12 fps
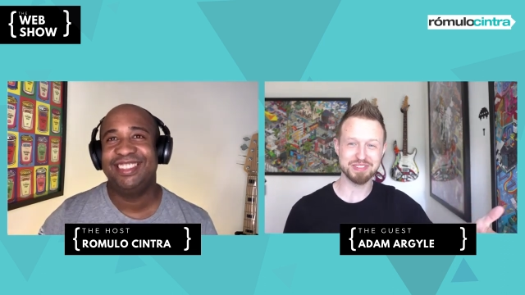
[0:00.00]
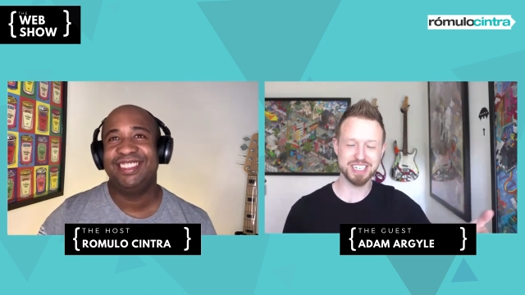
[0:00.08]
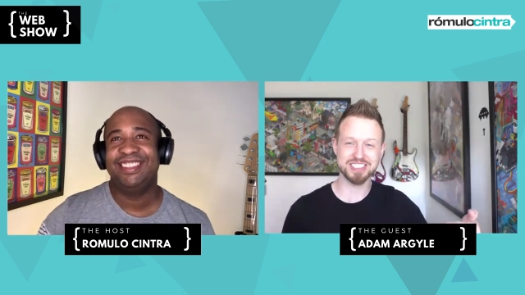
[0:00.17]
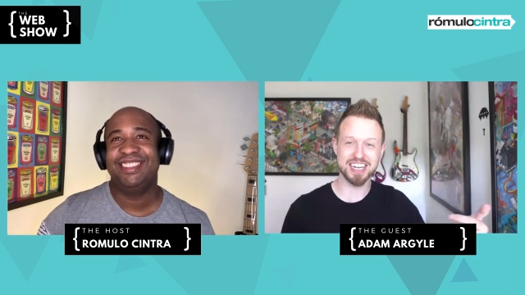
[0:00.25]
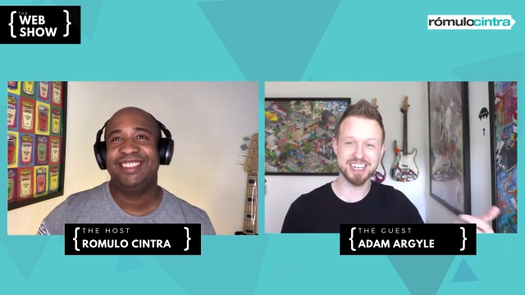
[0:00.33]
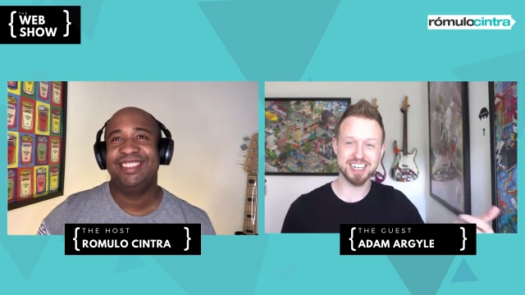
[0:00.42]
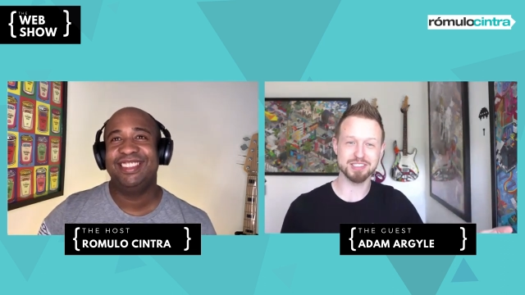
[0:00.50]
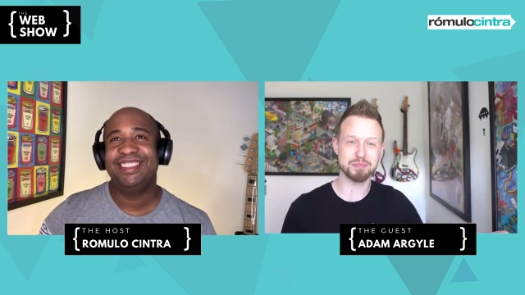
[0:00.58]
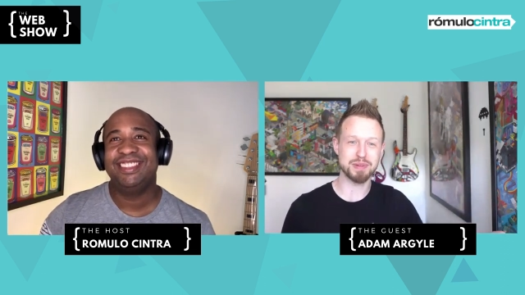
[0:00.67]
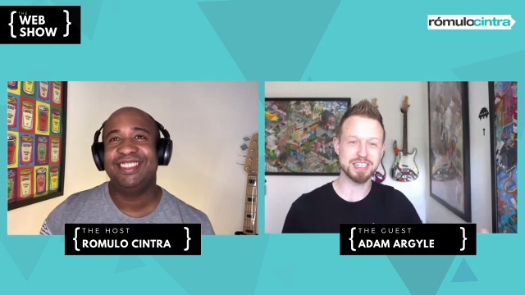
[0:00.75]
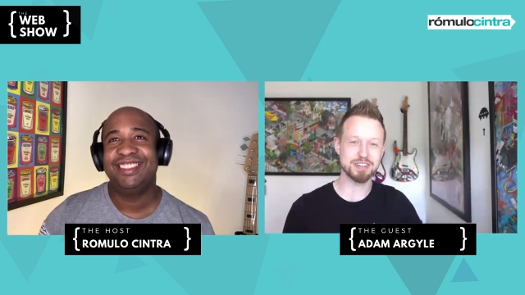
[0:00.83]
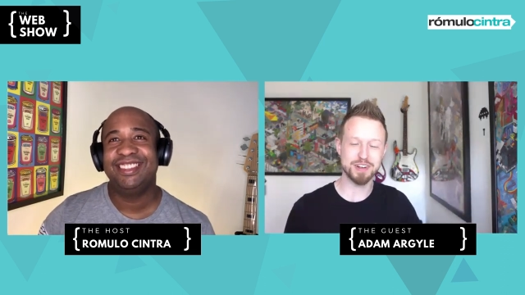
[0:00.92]
Speaker 1: because that is
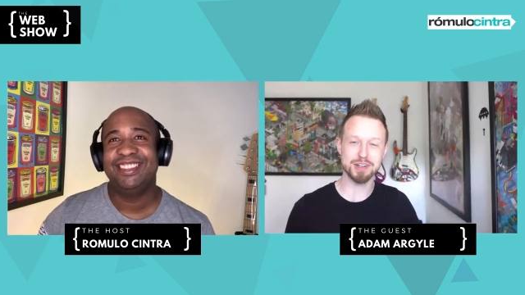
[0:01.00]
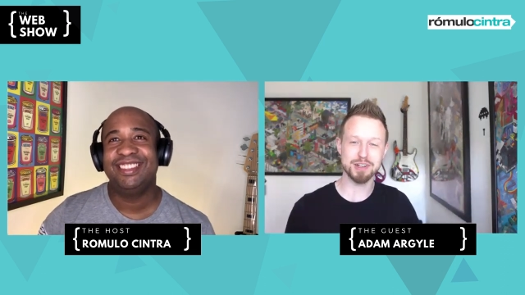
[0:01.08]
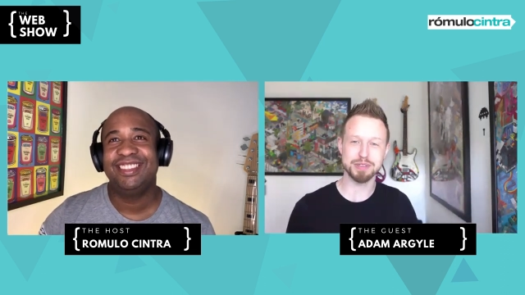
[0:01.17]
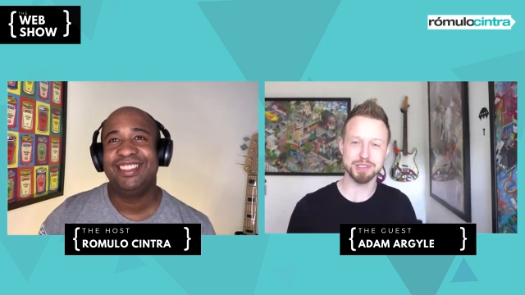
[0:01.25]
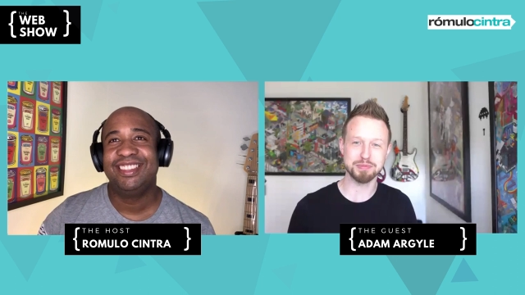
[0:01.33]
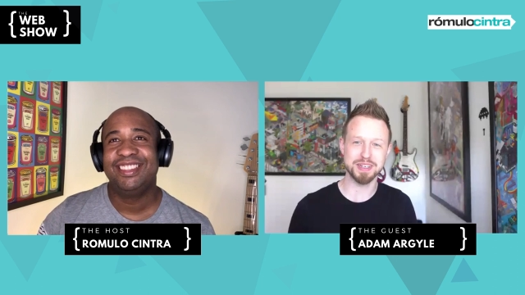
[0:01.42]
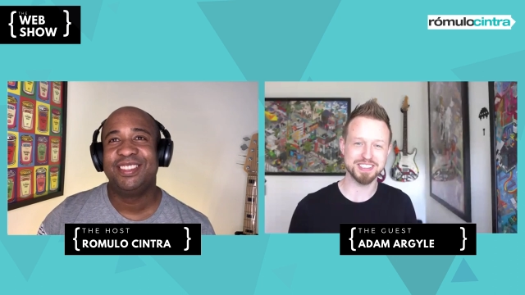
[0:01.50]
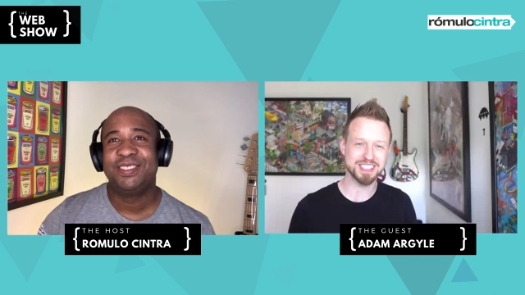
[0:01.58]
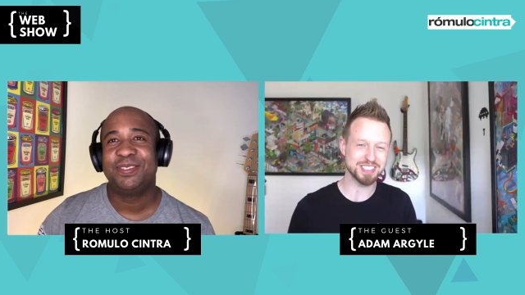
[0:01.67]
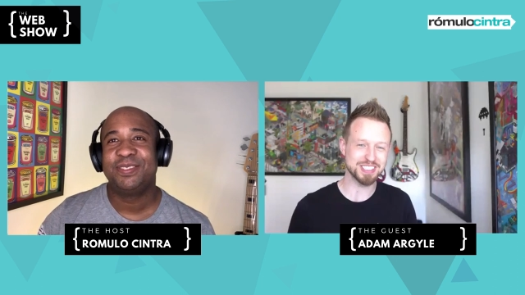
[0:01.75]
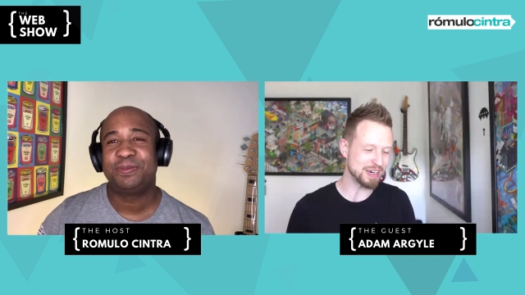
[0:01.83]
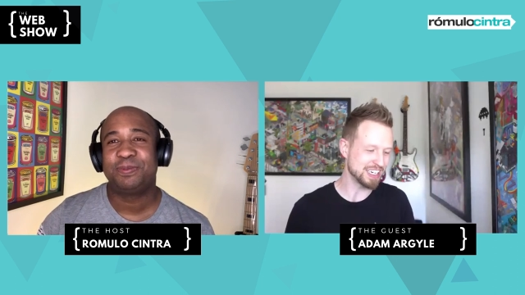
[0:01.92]
my development space
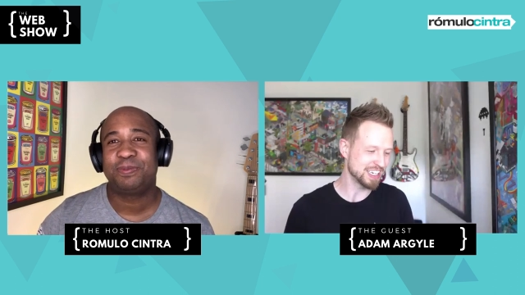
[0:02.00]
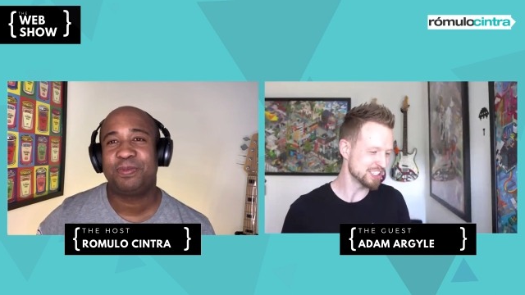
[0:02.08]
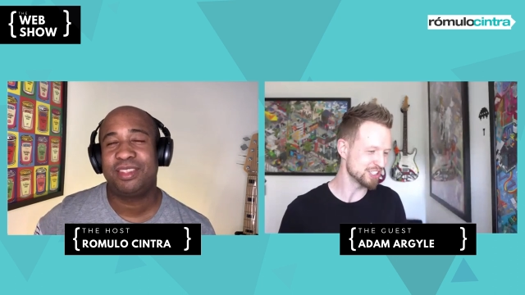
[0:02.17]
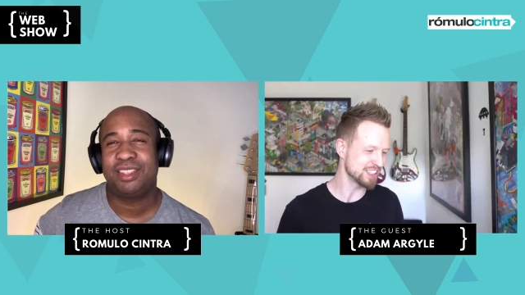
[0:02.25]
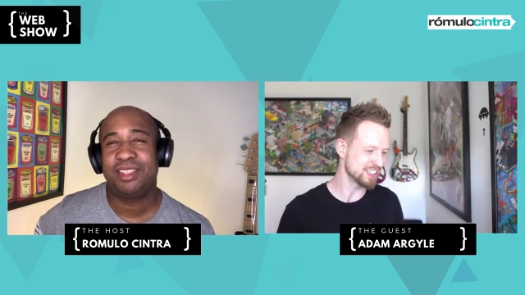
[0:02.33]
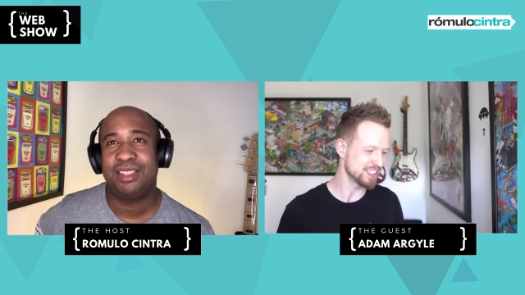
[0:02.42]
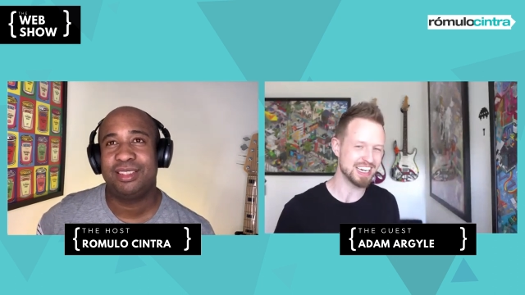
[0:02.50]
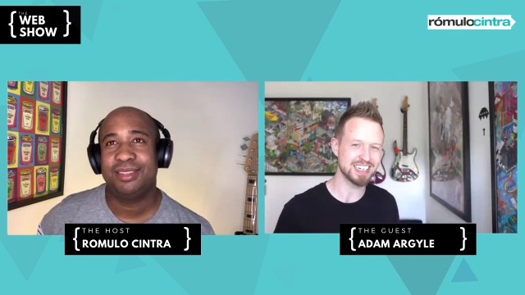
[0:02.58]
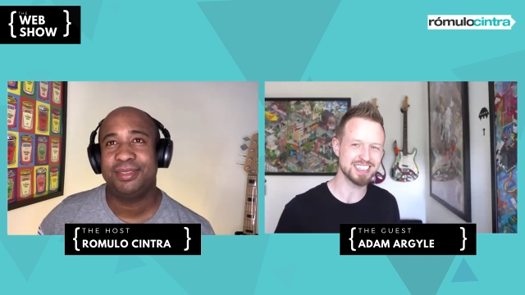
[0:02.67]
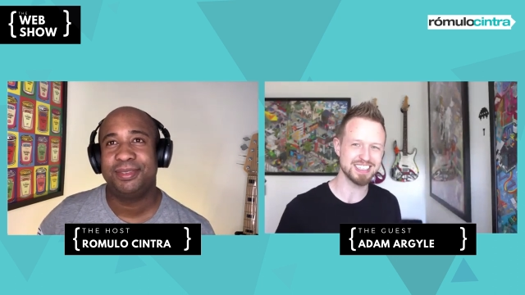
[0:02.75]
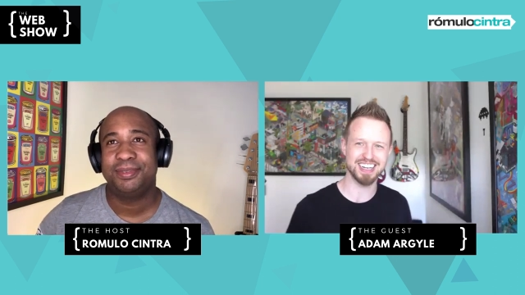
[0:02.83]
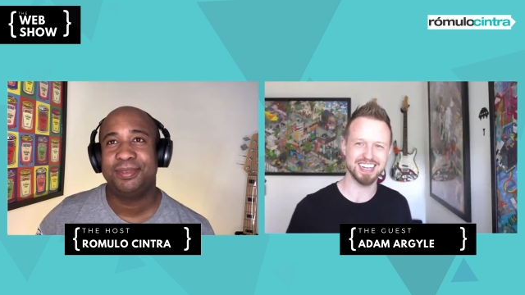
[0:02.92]
is my kitchen
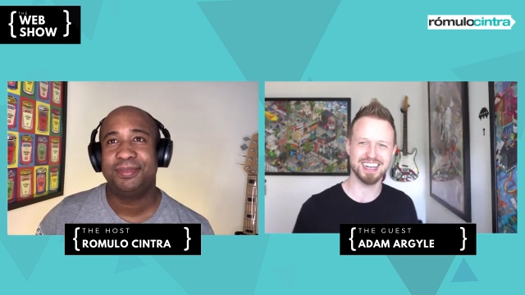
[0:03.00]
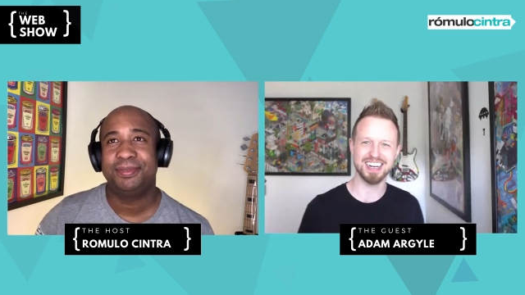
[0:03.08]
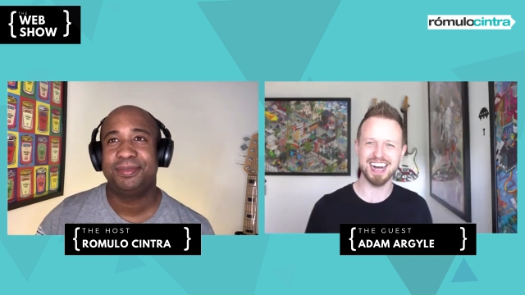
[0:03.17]
and uh,